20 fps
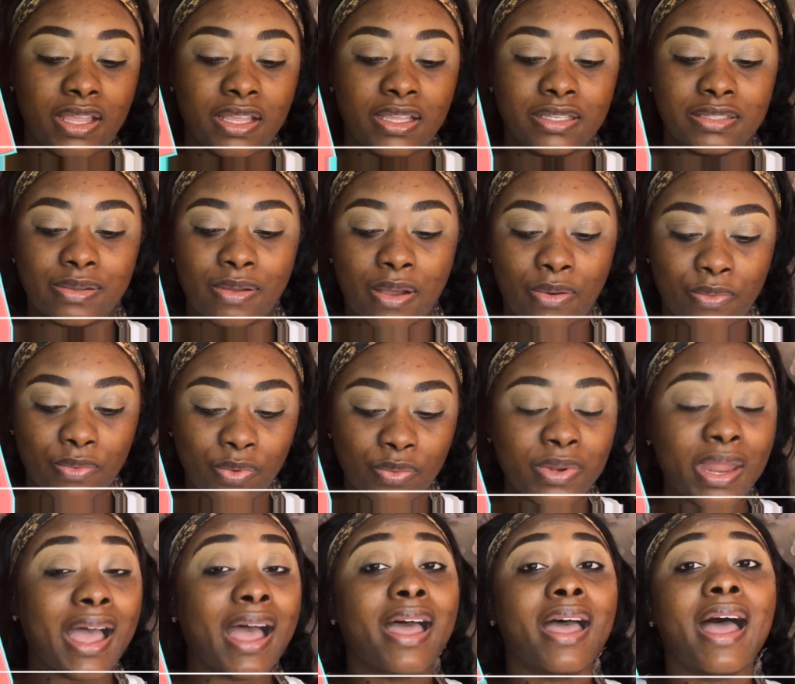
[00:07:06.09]
So
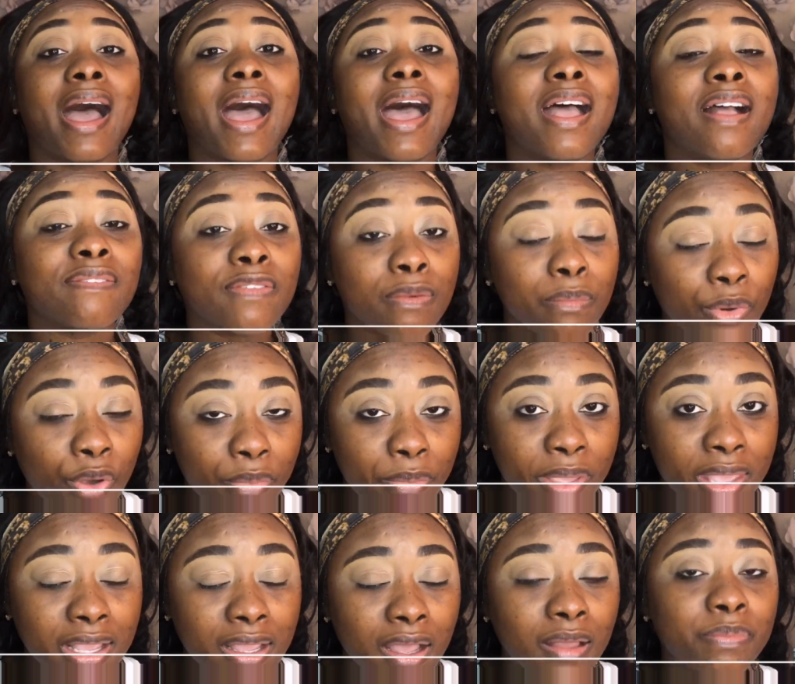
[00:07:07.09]
I haven't bought
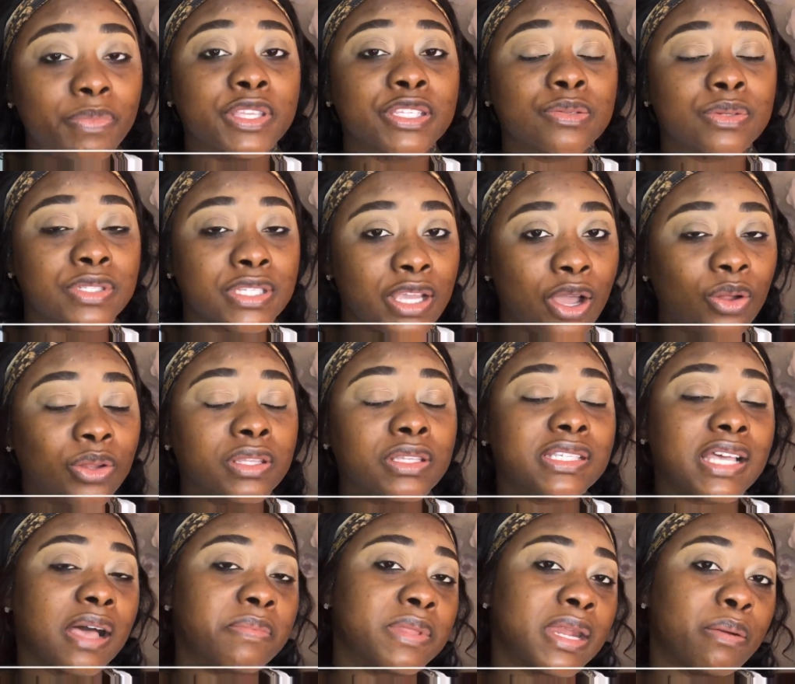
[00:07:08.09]
makeup. This was the only
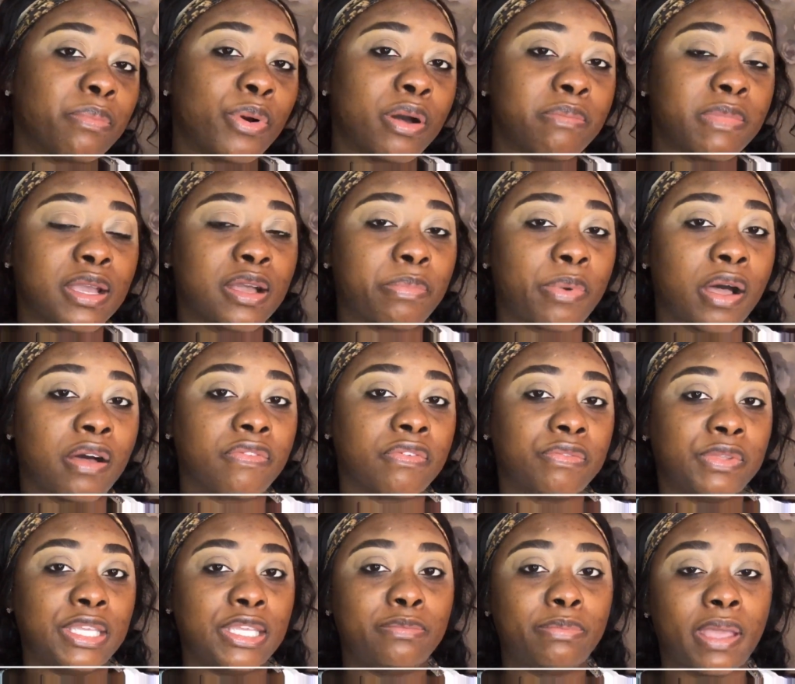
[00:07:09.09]
time that I bought makeup off of
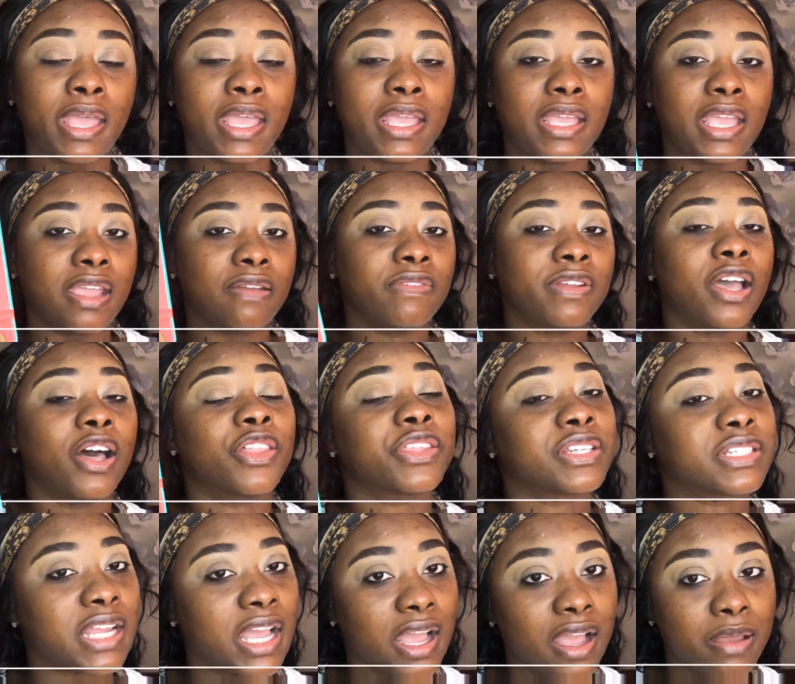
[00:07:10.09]
eBay. Every other
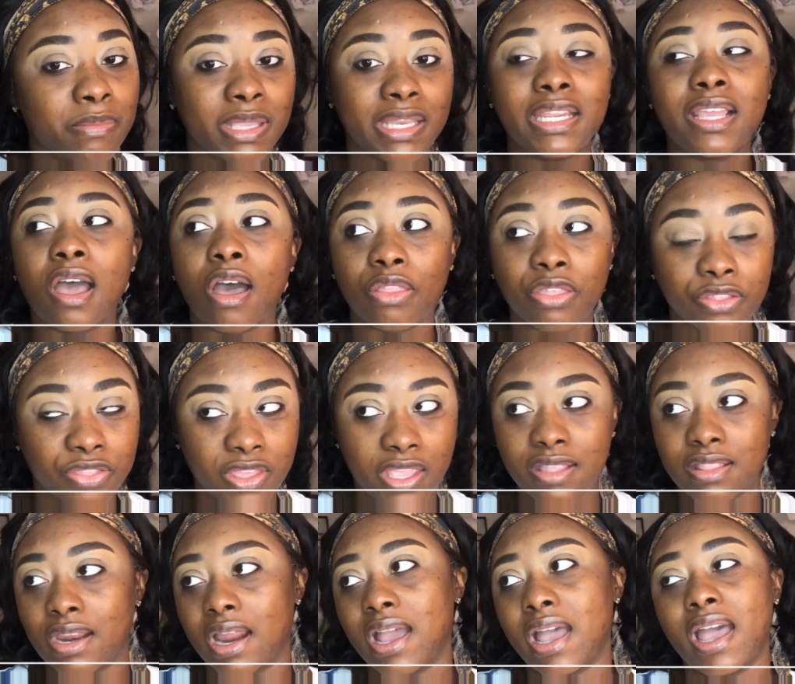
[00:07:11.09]
time, any other thing
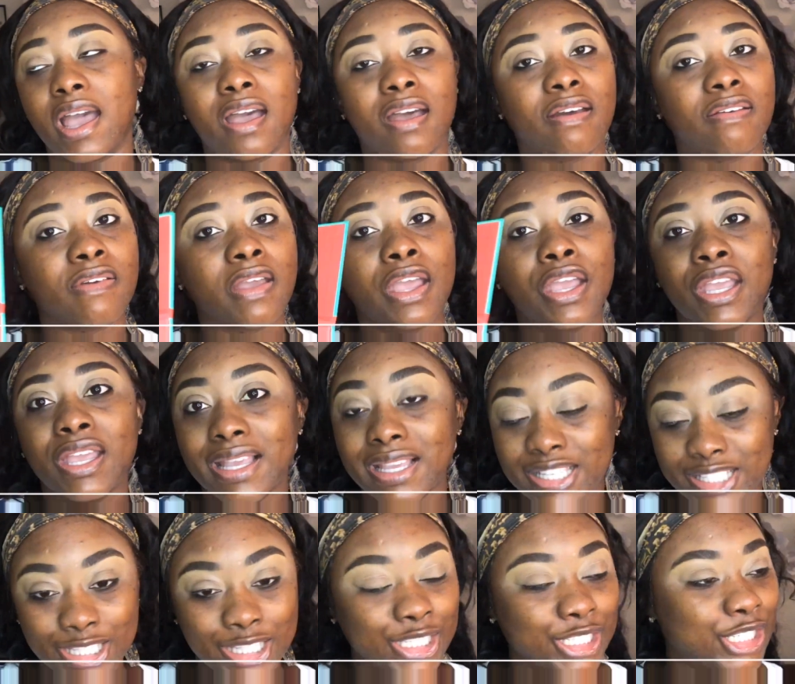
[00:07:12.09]
that I have
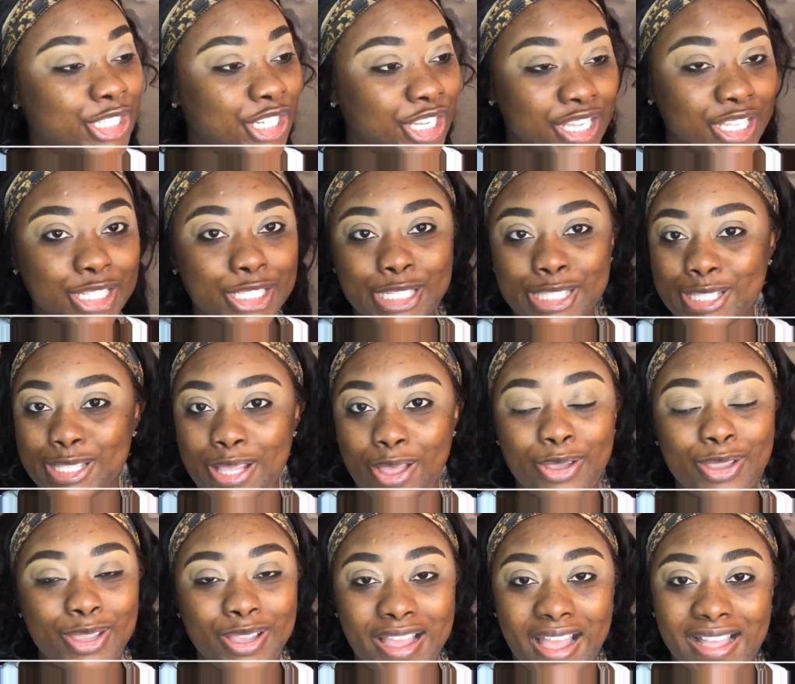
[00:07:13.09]
is legit. Just so
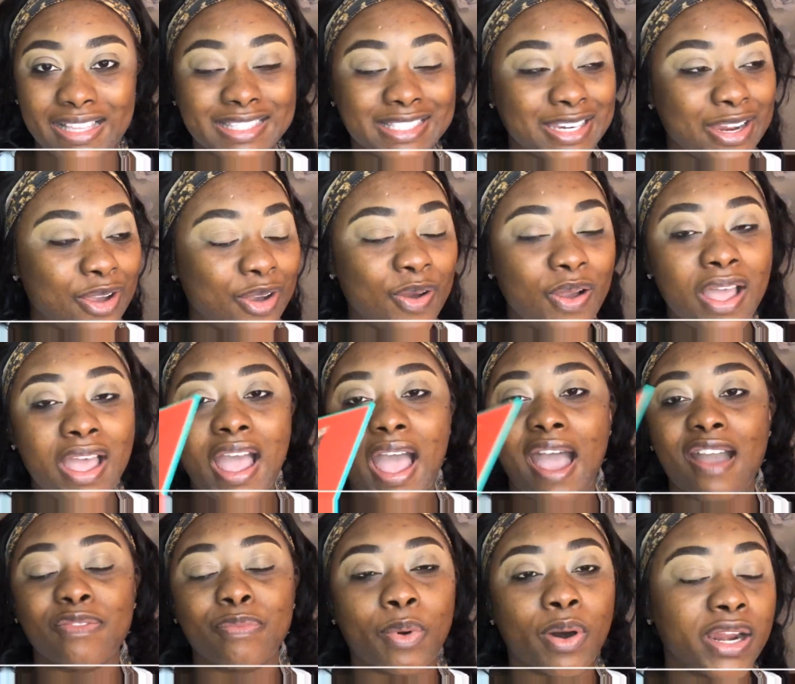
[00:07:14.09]
you guys know,
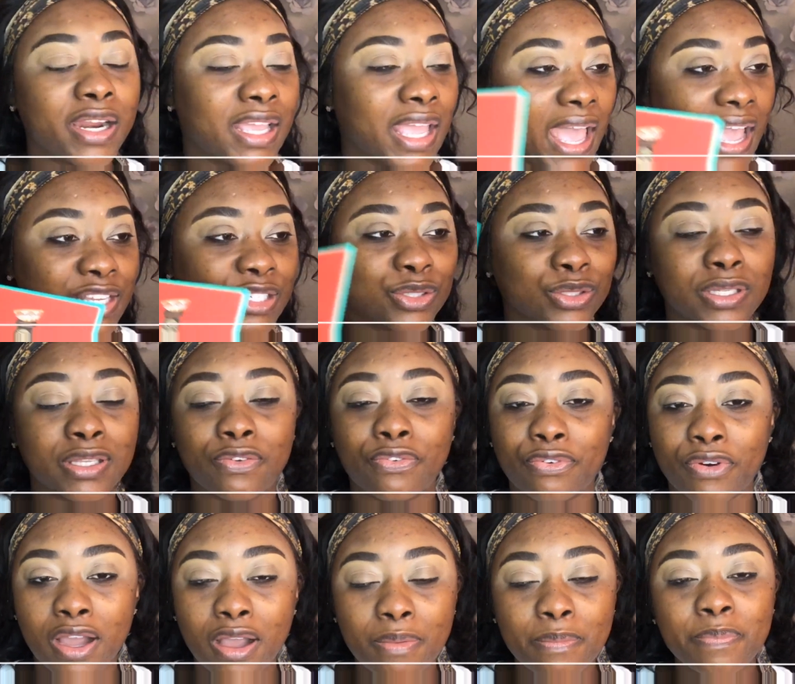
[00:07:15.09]
I bought it actually
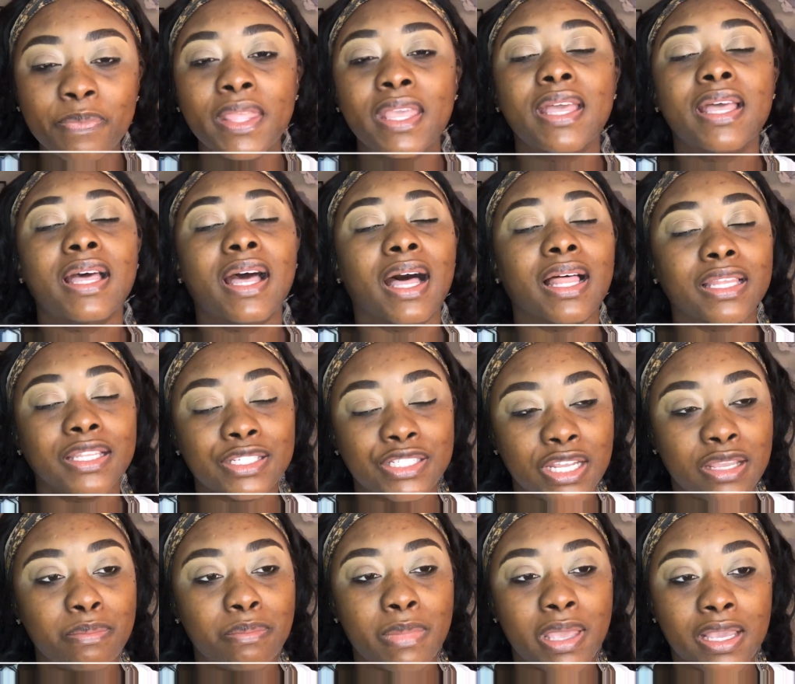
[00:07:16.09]
from a
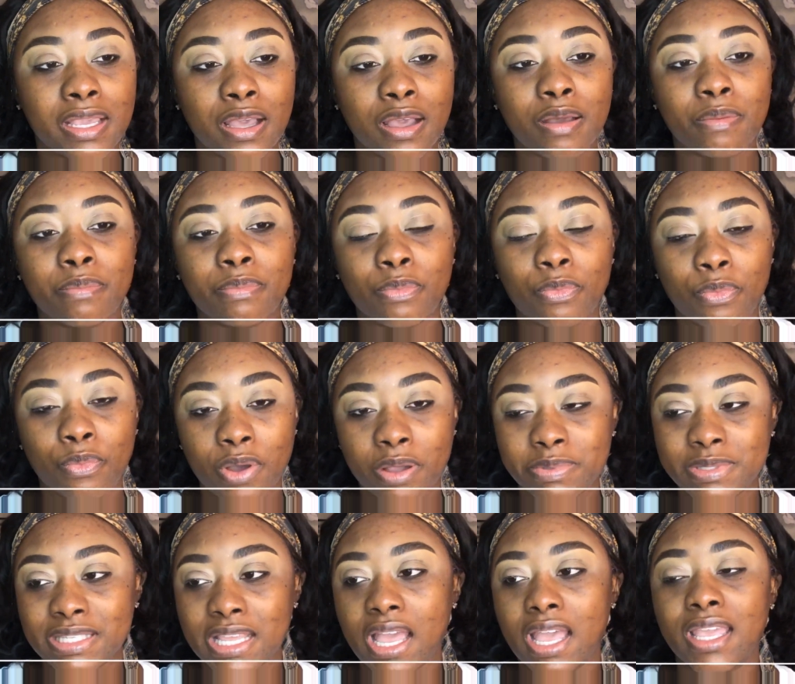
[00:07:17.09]
legit makeup
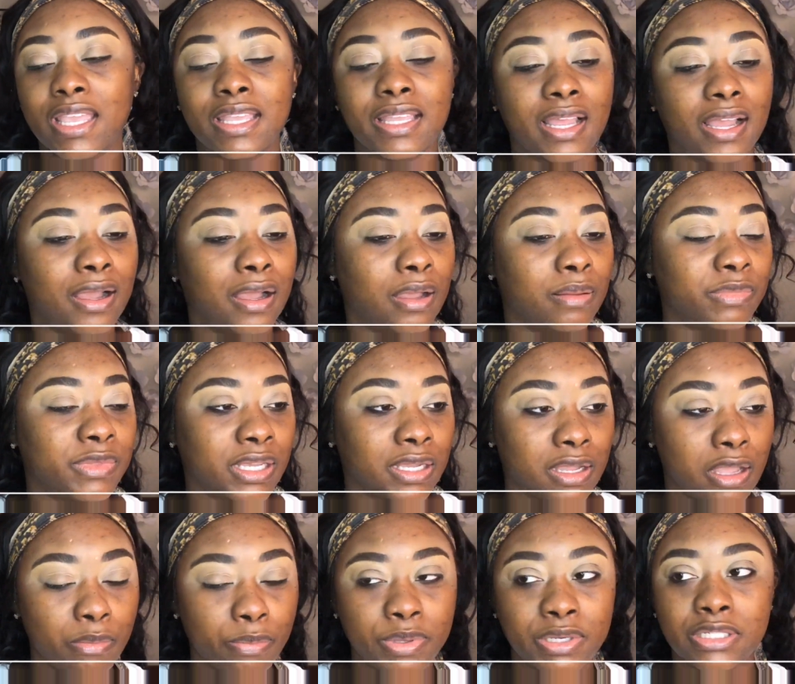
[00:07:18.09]
website, the
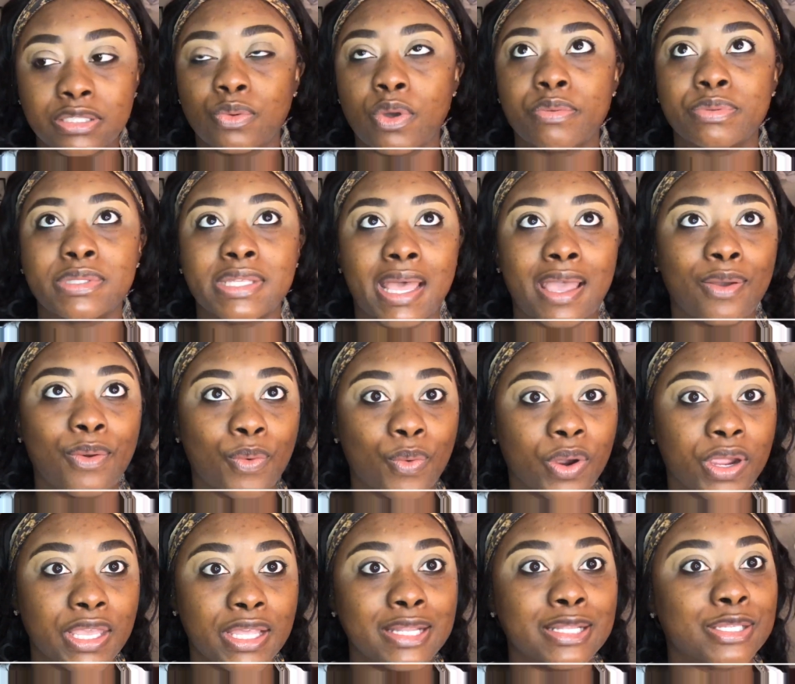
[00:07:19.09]
company's website, or
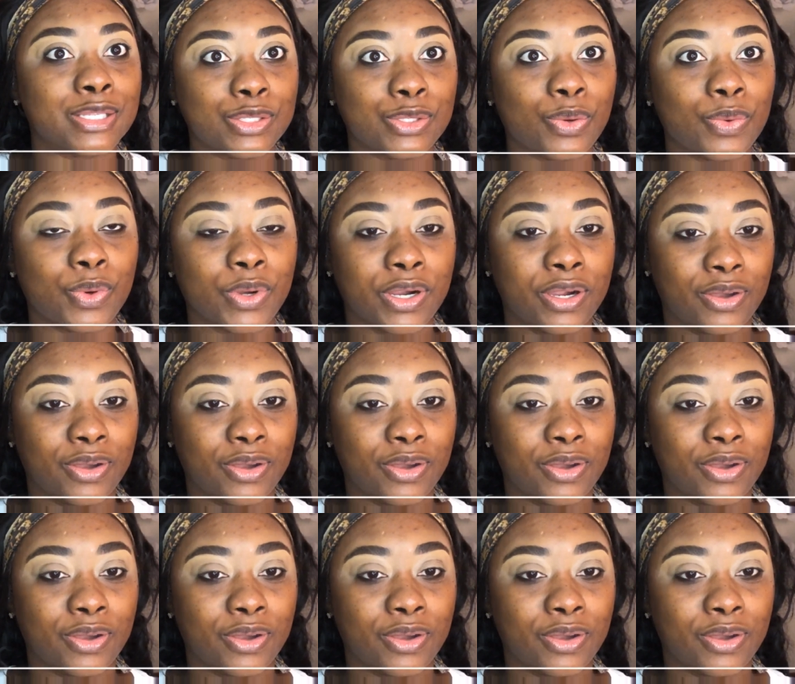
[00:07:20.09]
in store.